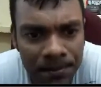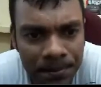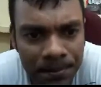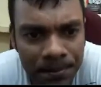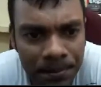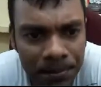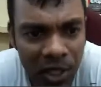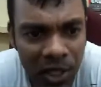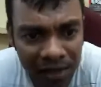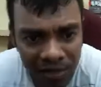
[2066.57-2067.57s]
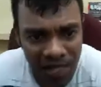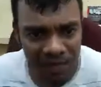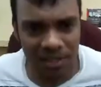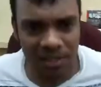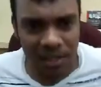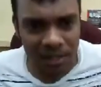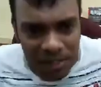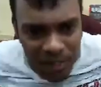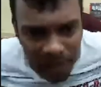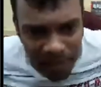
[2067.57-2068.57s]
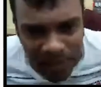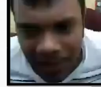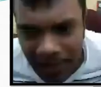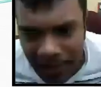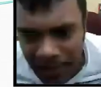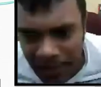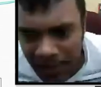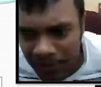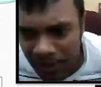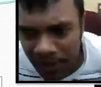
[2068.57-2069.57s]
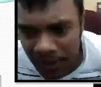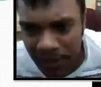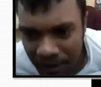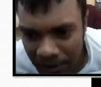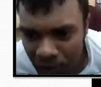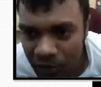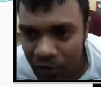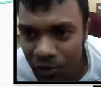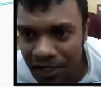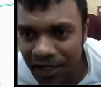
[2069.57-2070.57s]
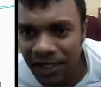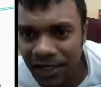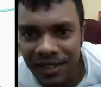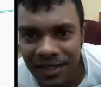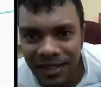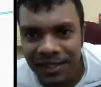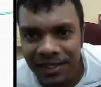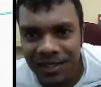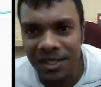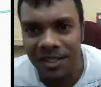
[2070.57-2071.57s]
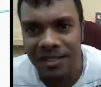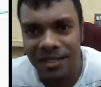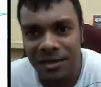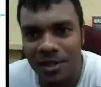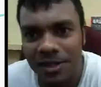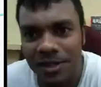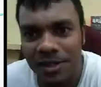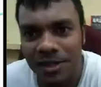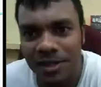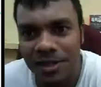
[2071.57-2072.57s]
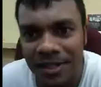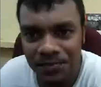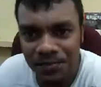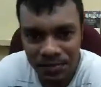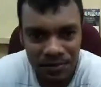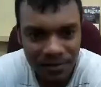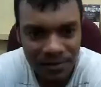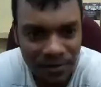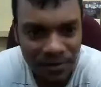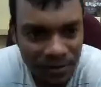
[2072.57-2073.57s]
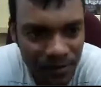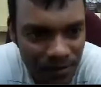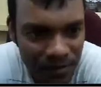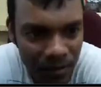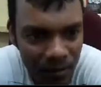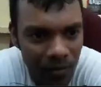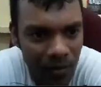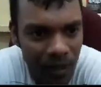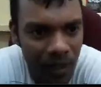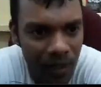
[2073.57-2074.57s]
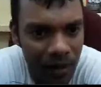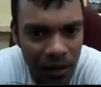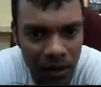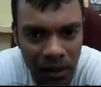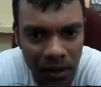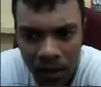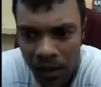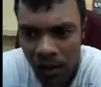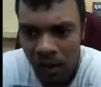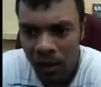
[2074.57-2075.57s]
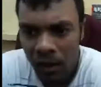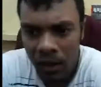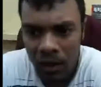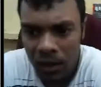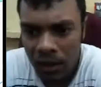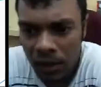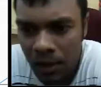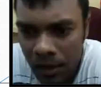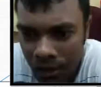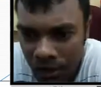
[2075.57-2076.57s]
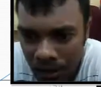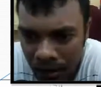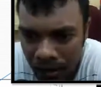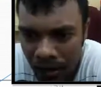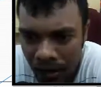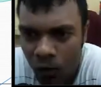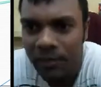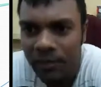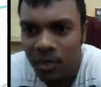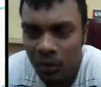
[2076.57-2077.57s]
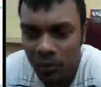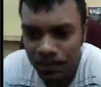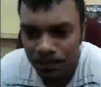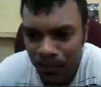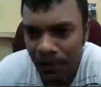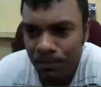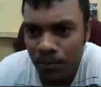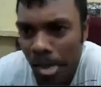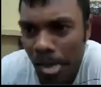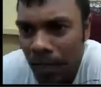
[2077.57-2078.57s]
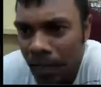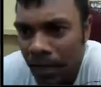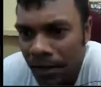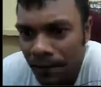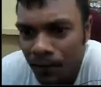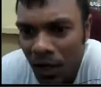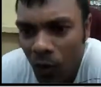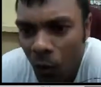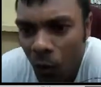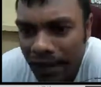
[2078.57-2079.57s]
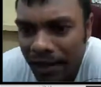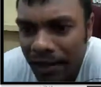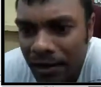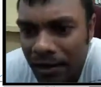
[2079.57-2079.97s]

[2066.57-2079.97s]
so I kind of try to put my files in my Dropbox and then link to them. And that's a strategy I use, and I think it's it's reasonably useful. Okay. So I think I think that's good. But I mean,